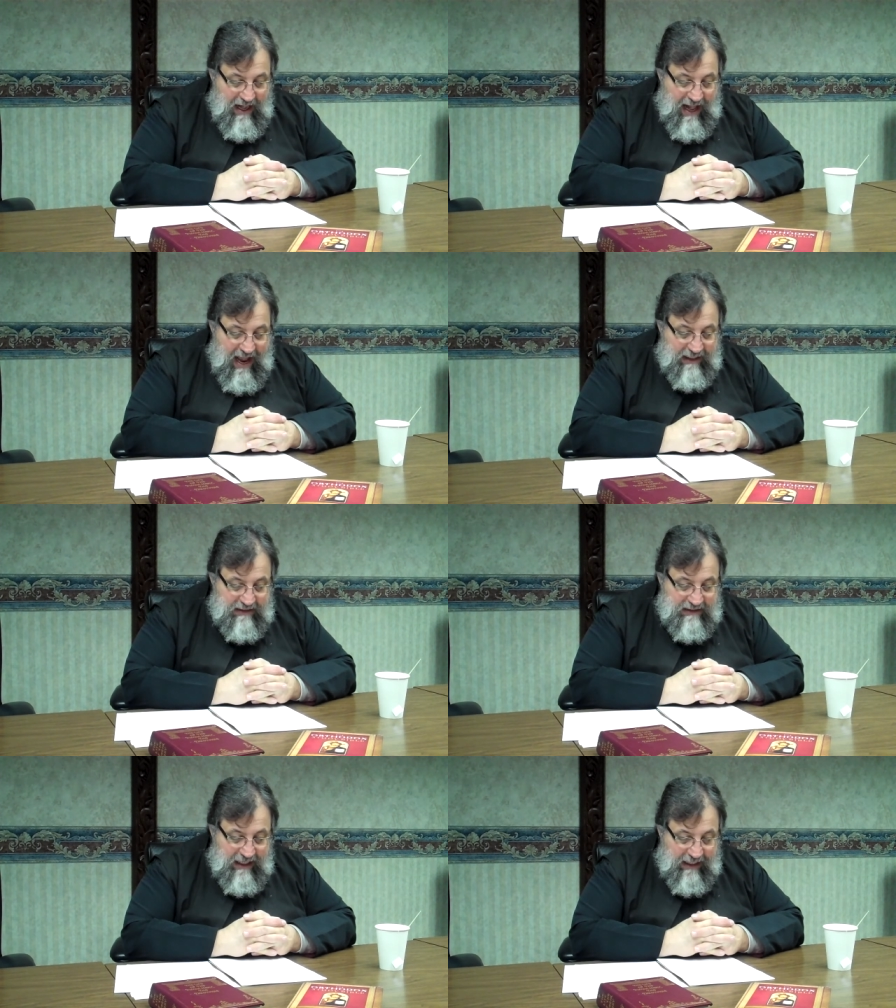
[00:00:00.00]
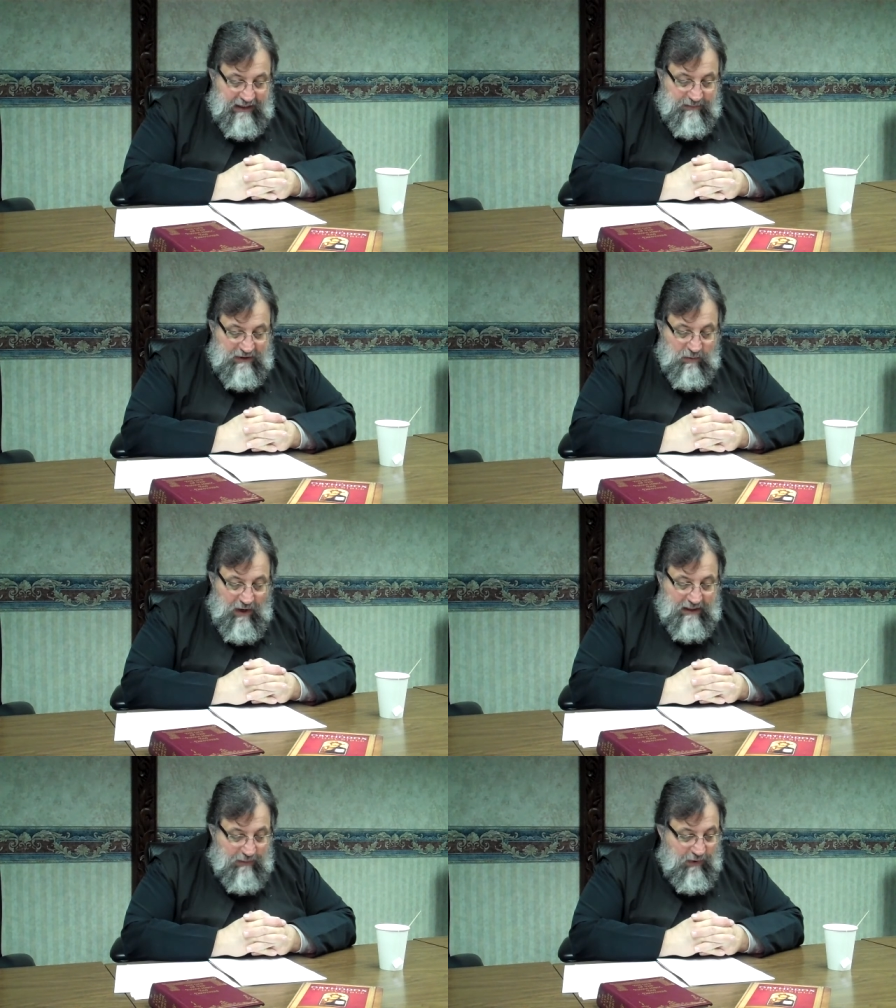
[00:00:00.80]
and his kingdom is
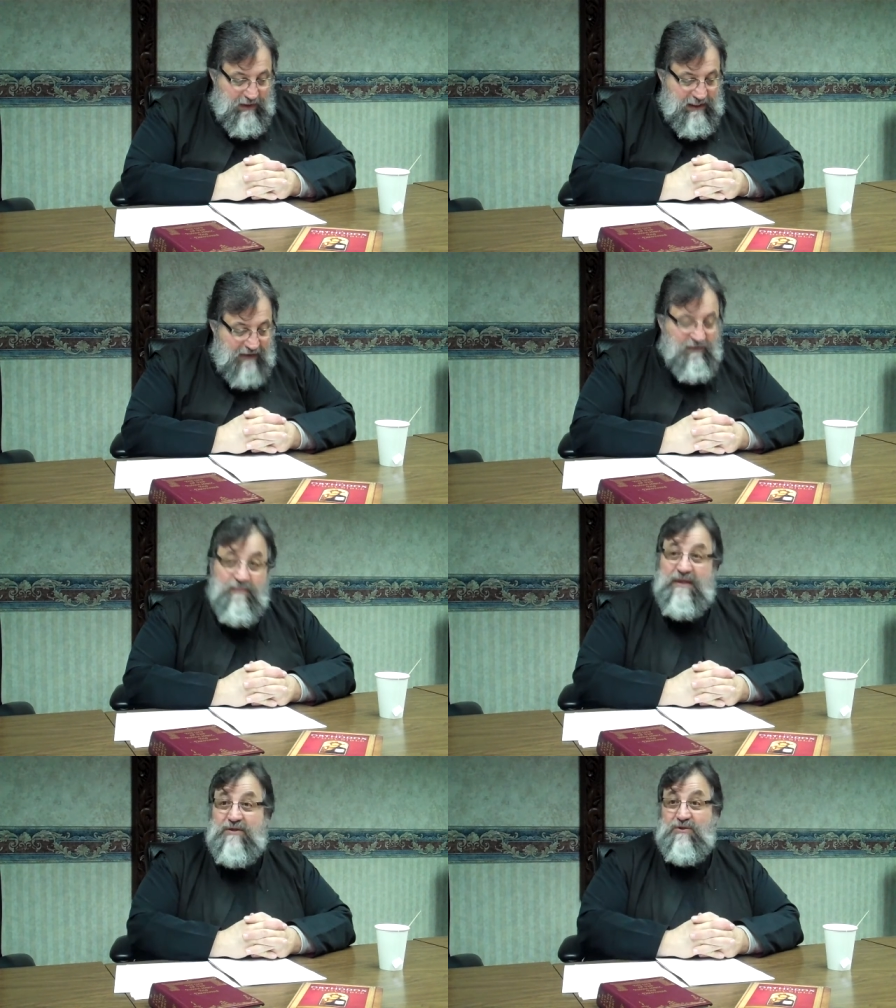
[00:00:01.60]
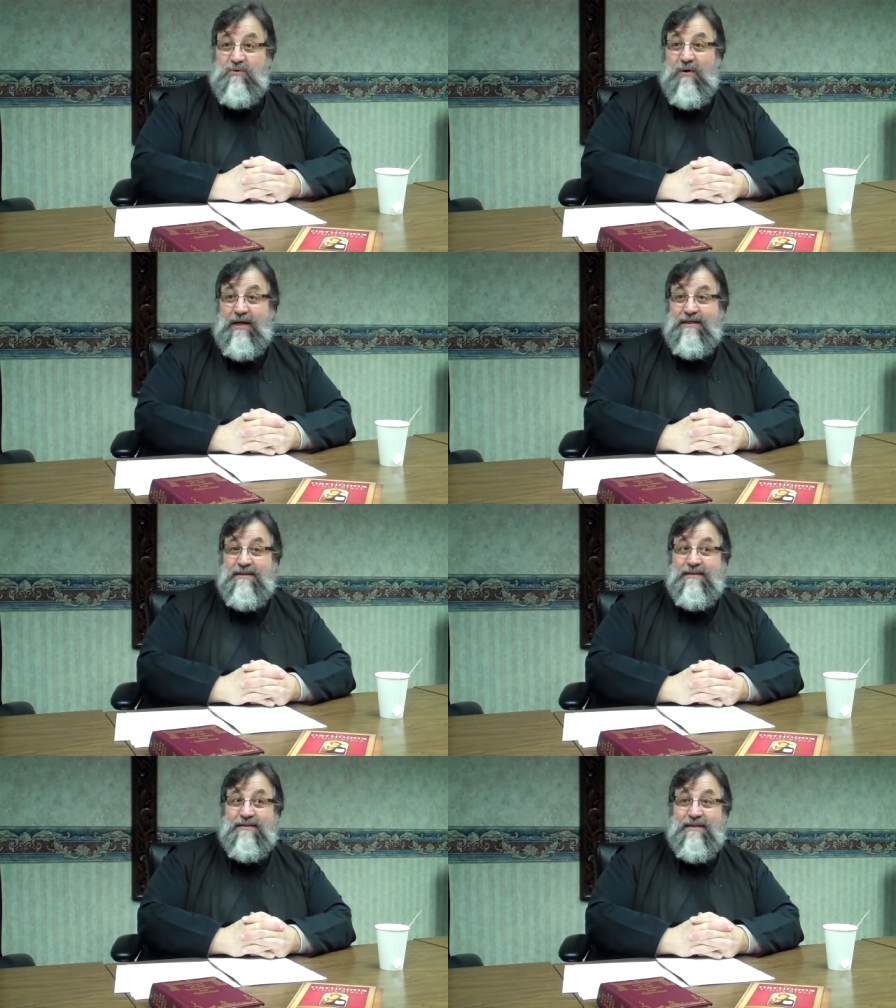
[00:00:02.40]
one that will never be destroyed.
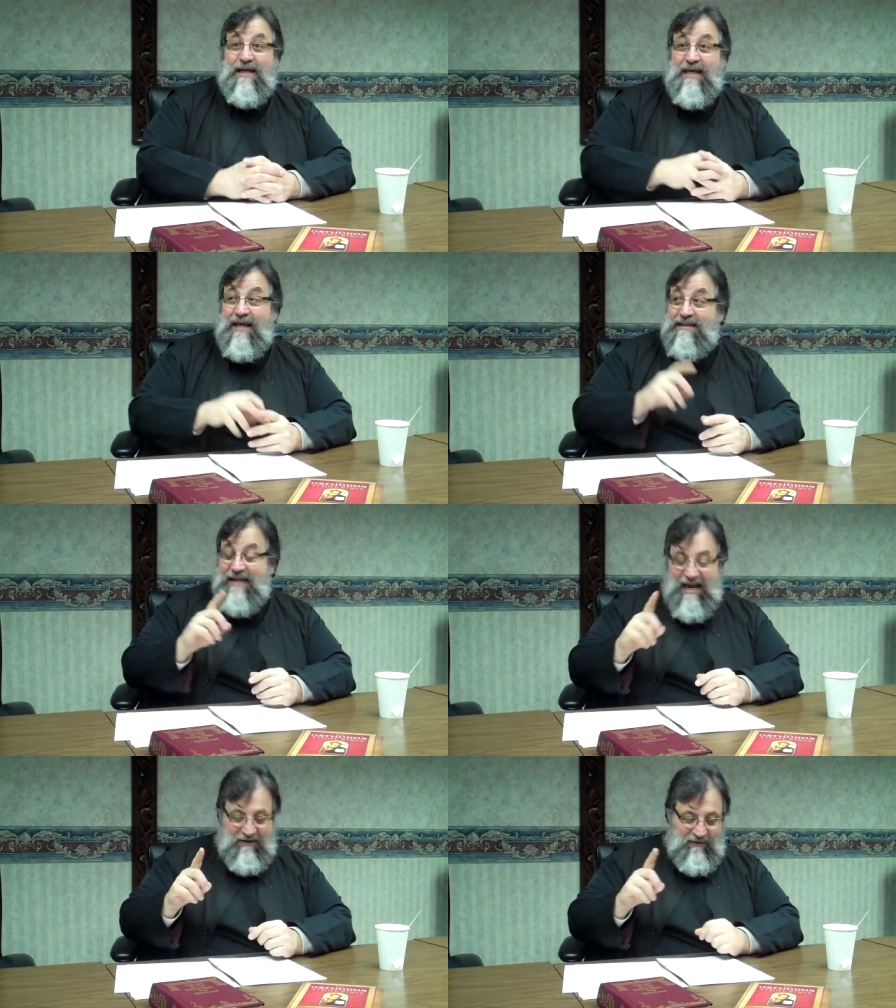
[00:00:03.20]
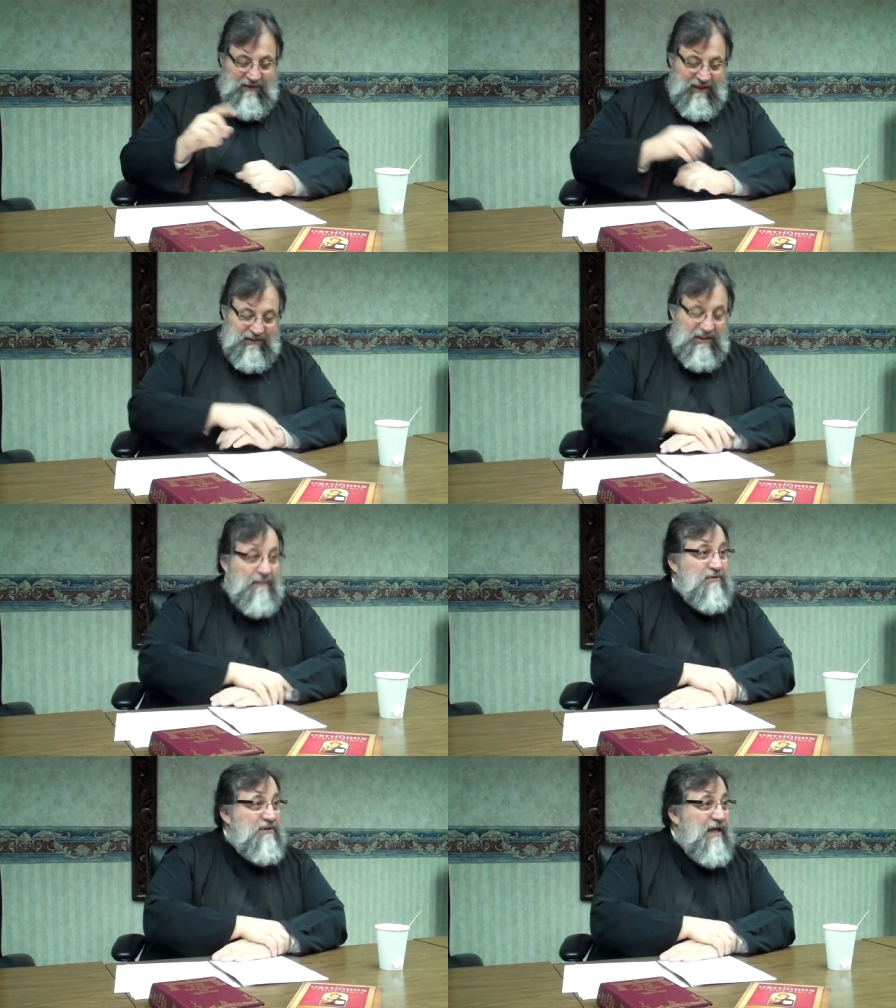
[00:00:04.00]
Again, Daniel
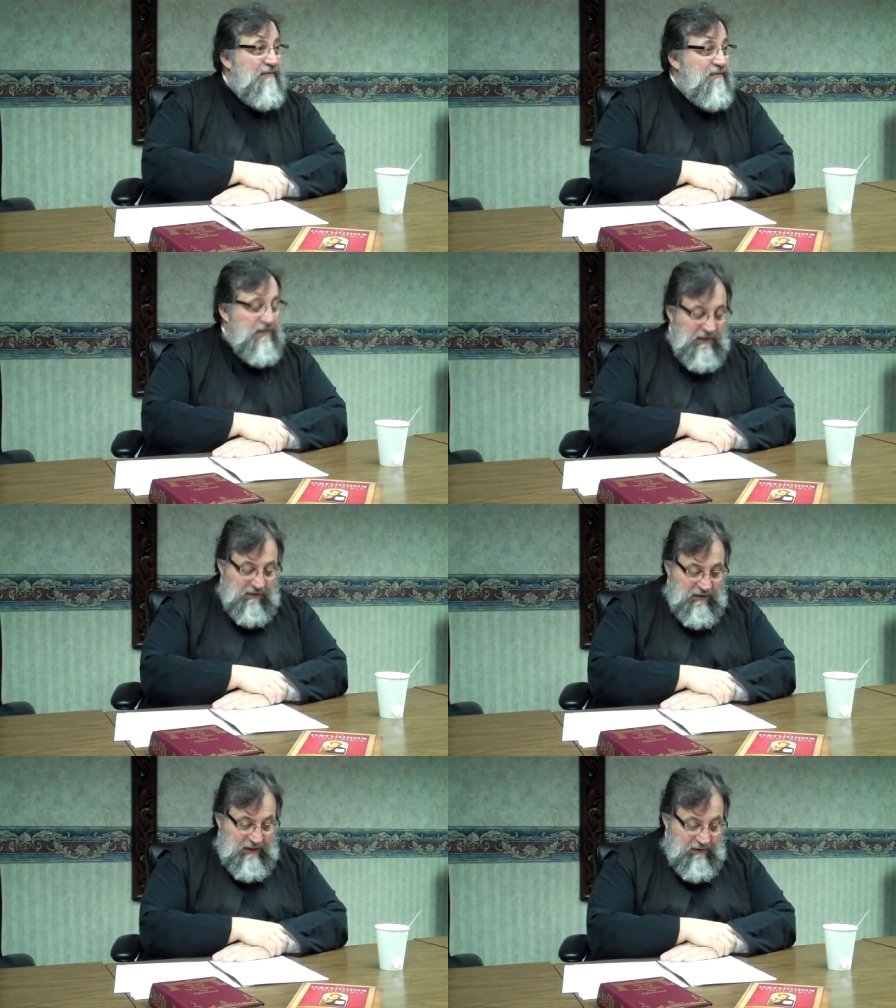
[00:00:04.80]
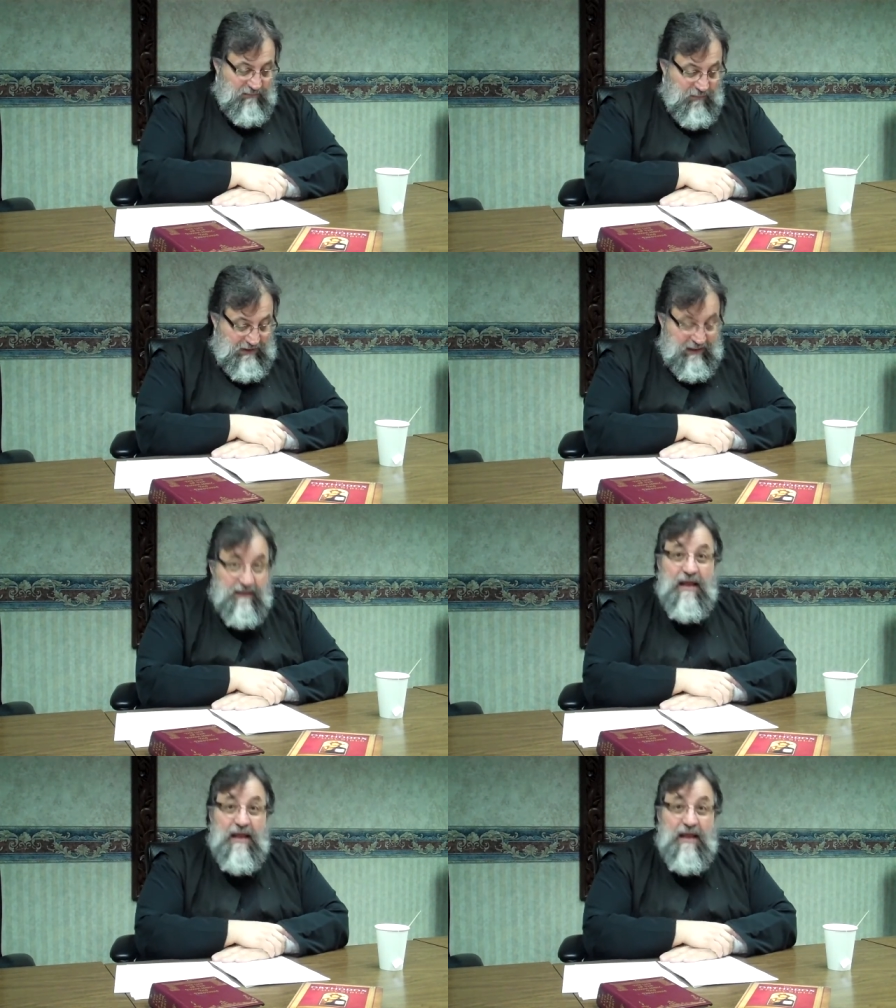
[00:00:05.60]
chapter 7, verses 13 to 14.